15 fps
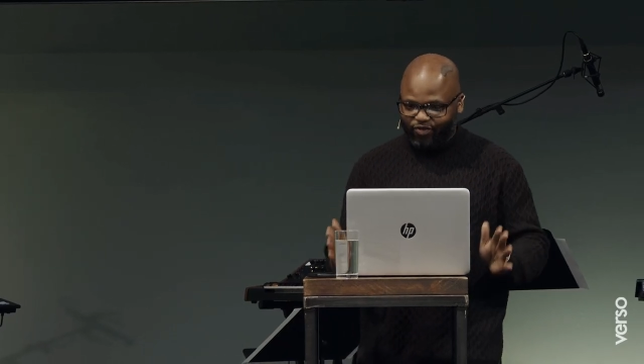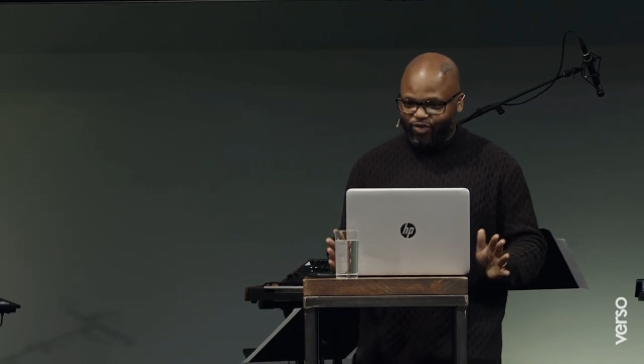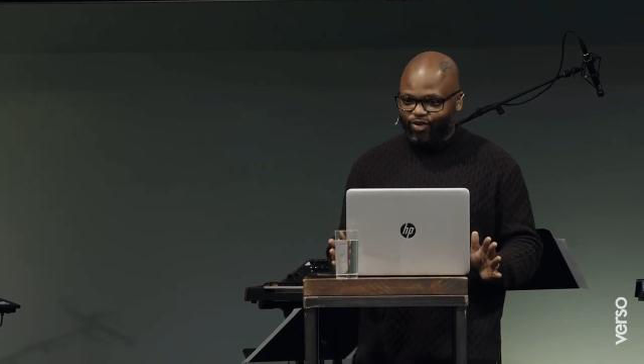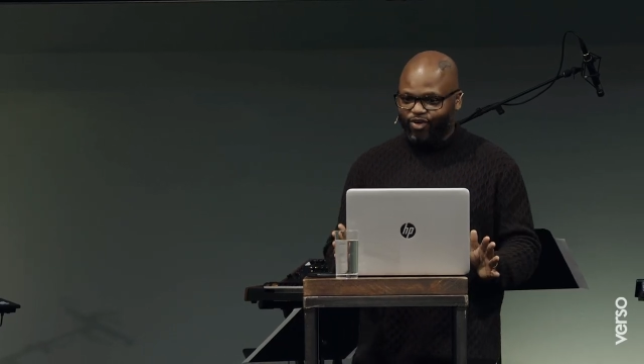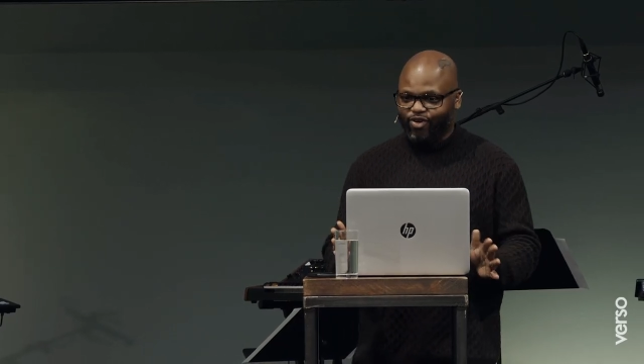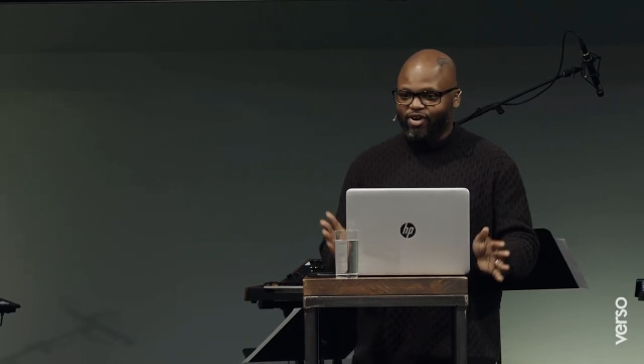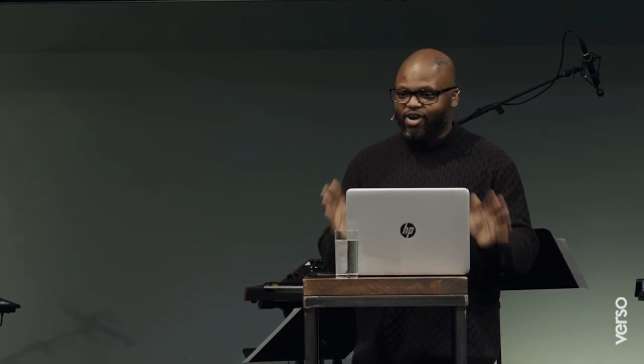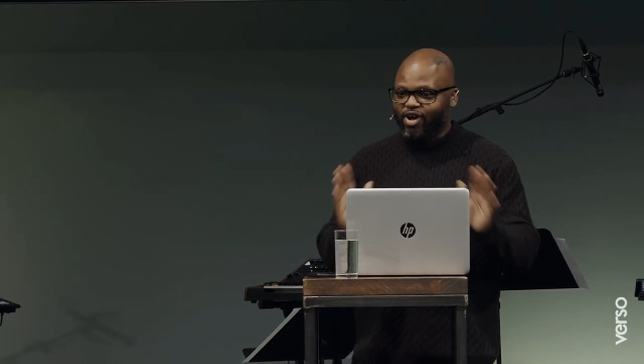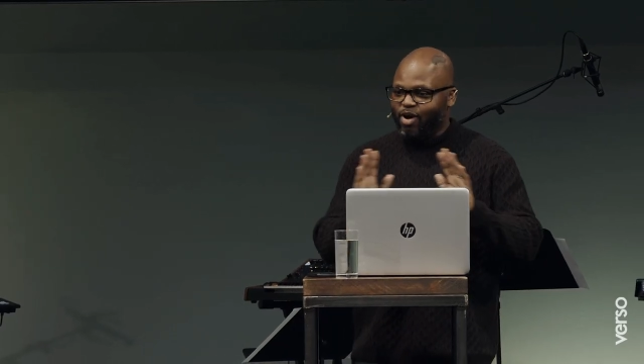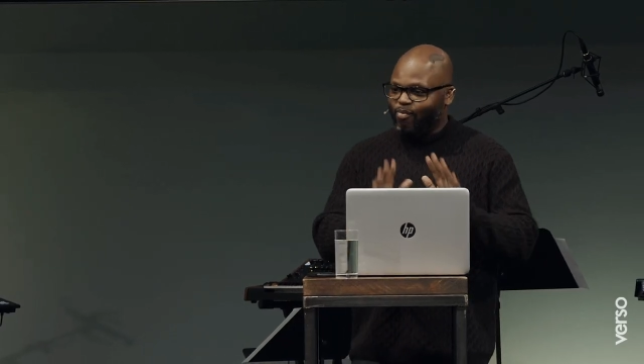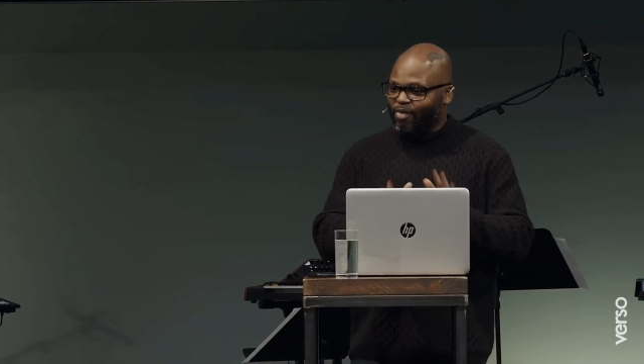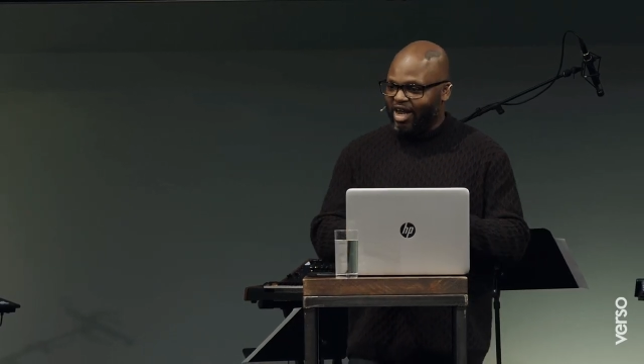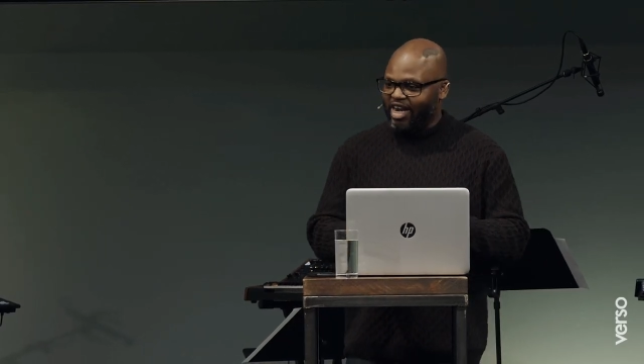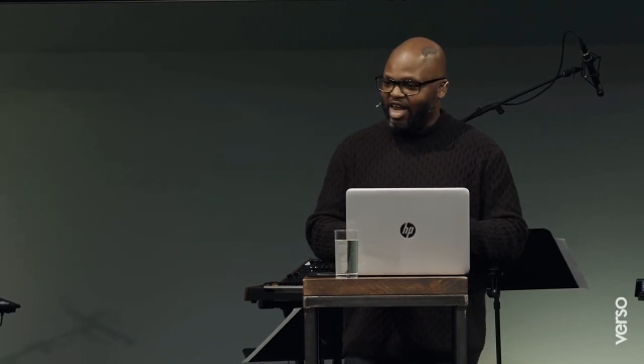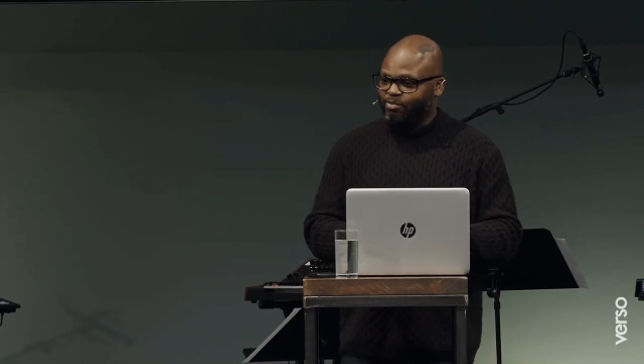for
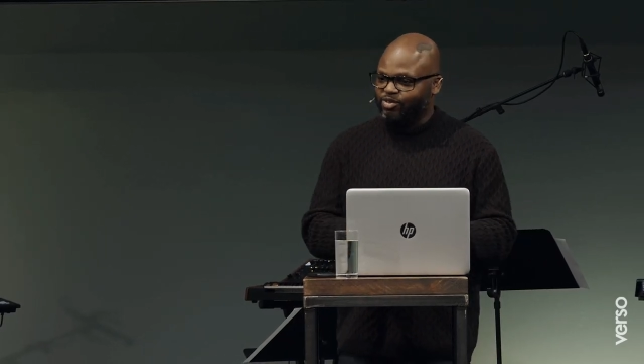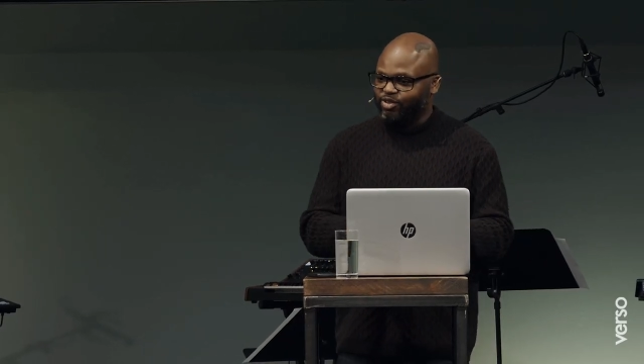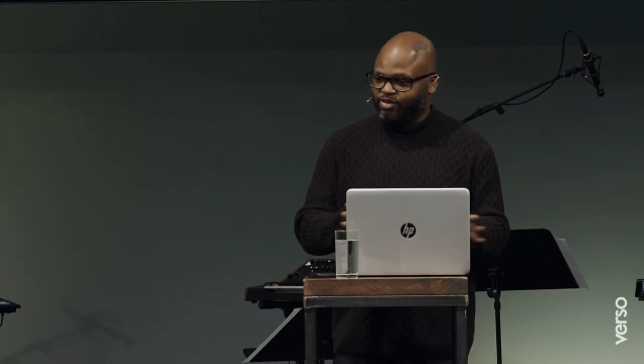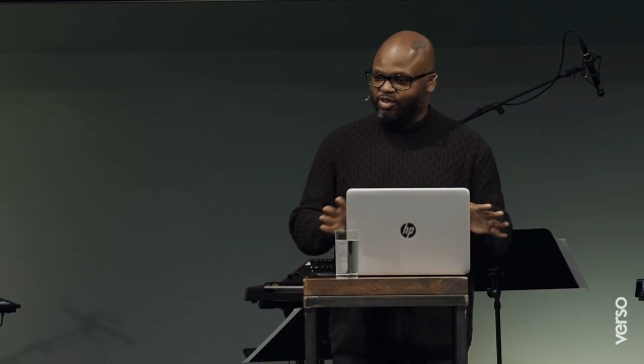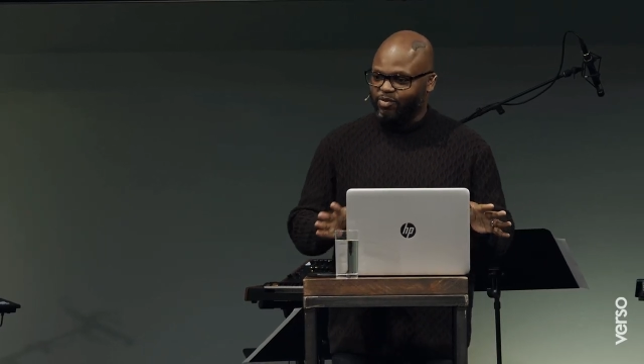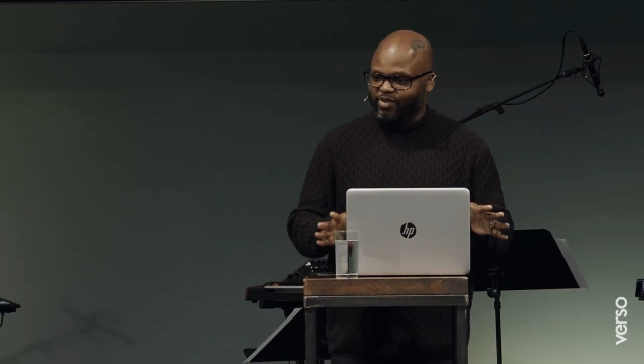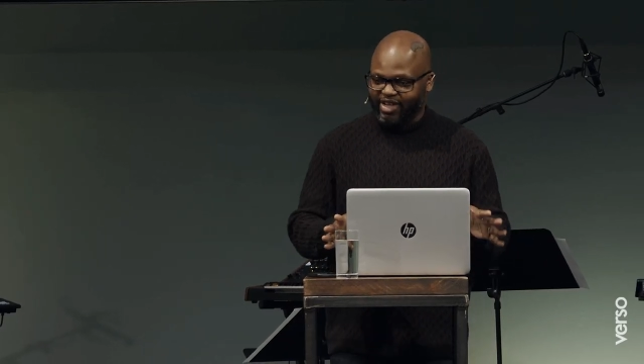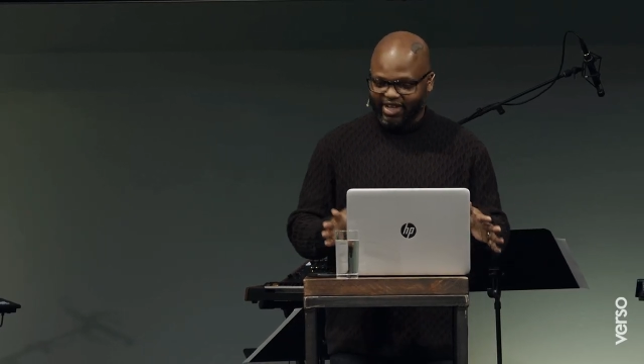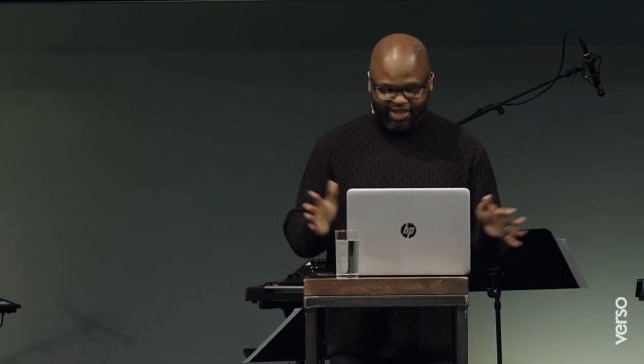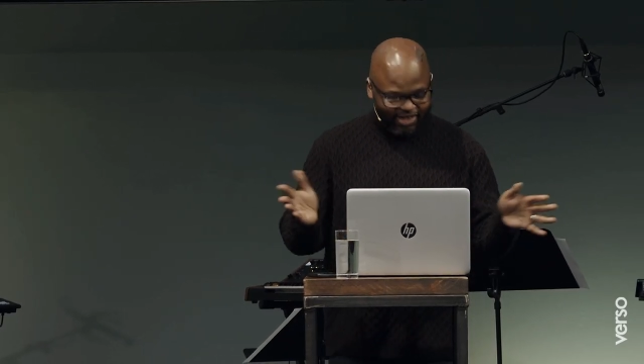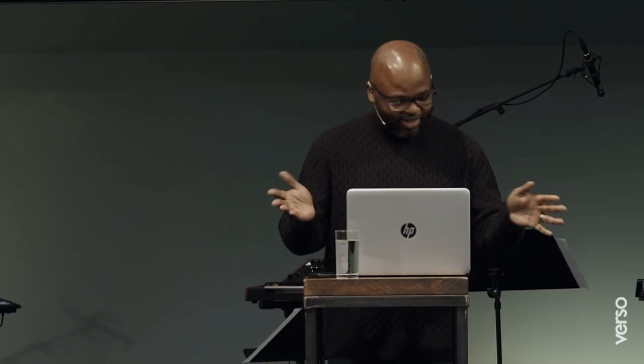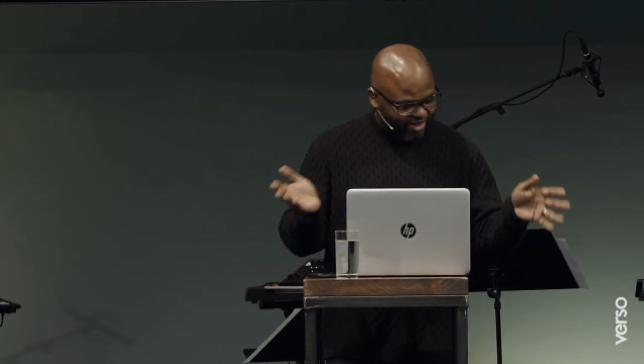my laptop to be in.